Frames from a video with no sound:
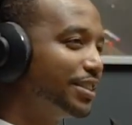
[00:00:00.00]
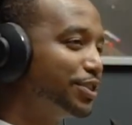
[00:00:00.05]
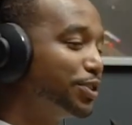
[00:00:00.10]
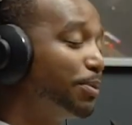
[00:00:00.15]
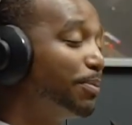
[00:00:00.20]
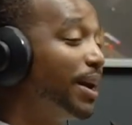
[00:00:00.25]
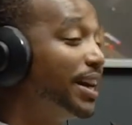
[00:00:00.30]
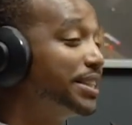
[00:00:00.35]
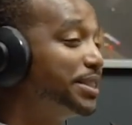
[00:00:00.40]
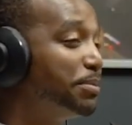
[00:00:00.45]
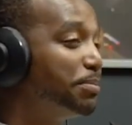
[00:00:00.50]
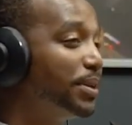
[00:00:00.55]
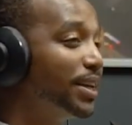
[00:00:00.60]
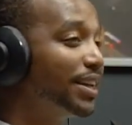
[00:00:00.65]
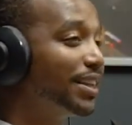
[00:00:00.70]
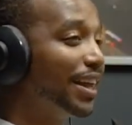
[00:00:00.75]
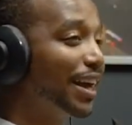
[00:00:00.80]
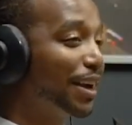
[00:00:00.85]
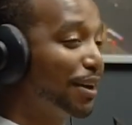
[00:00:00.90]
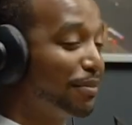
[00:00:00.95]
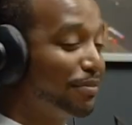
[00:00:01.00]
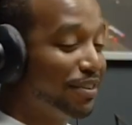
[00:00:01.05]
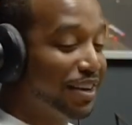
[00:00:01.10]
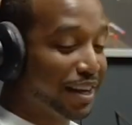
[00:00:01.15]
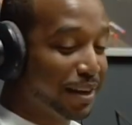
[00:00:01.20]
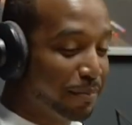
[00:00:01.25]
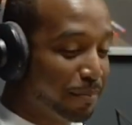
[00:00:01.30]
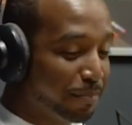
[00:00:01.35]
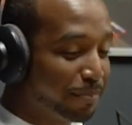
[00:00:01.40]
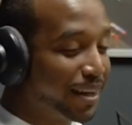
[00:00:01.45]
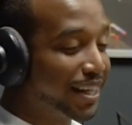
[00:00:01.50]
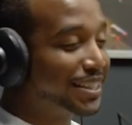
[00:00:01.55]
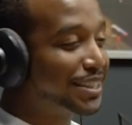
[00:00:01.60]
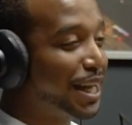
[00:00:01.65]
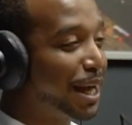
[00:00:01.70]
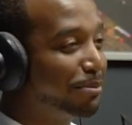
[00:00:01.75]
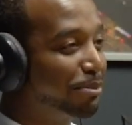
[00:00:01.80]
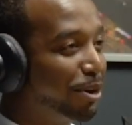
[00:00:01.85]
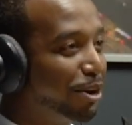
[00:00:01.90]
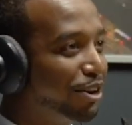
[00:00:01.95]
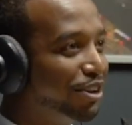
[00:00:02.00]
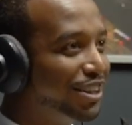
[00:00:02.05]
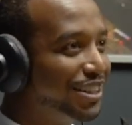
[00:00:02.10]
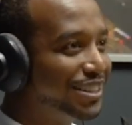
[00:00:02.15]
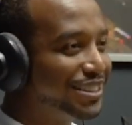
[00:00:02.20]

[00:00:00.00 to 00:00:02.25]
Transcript: So imagine being like a fucking big time artist